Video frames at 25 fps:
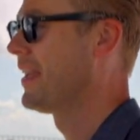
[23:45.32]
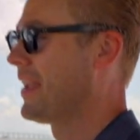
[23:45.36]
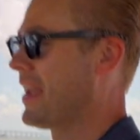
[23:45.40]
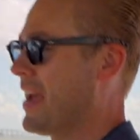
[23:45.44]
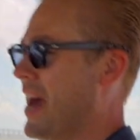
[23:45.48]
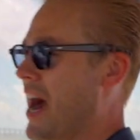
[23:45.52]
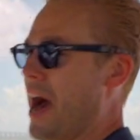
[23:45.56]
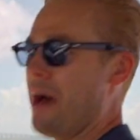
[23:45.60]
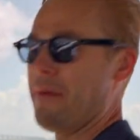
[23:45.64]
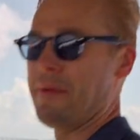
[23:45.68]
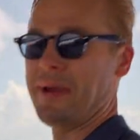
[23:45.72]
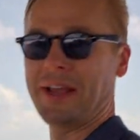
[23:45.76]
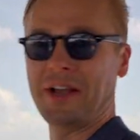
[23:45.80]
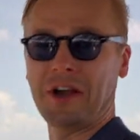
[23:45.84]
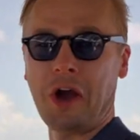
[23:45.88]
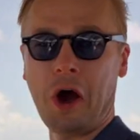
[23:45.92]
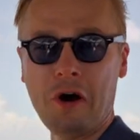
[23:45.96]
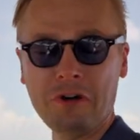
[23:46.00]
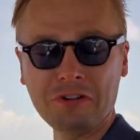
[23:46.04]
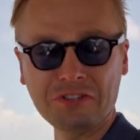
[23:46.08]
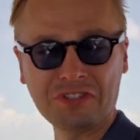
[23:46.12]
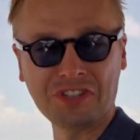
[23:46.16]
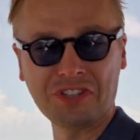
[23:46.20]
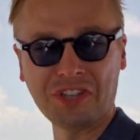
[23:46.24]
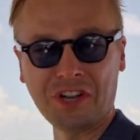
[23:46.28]
Yeah, I mean,
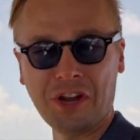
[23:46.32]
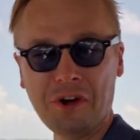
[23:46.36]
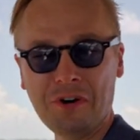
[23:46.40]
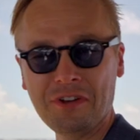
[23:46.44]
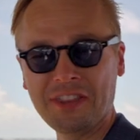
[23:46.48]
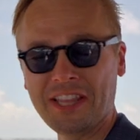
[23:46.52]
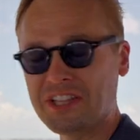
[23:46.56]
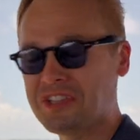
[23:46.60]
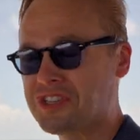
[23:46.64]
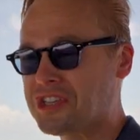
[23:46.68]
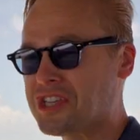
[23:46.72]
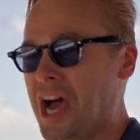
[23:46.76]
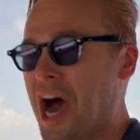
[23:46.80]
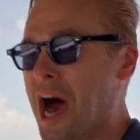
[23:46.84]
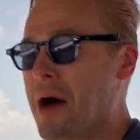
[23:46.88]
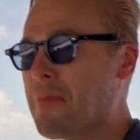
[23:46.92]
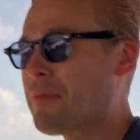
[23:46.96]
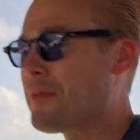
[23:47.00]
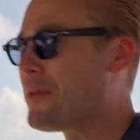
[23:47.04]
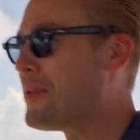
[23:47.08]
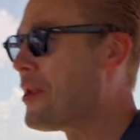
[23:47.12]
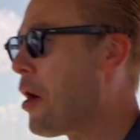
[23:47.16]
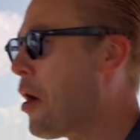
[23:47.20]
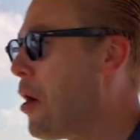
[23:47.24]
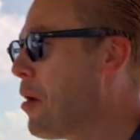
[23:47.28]
goes through the chop,
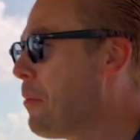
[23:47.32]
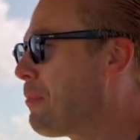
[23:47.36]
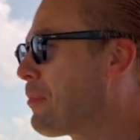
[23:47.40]
no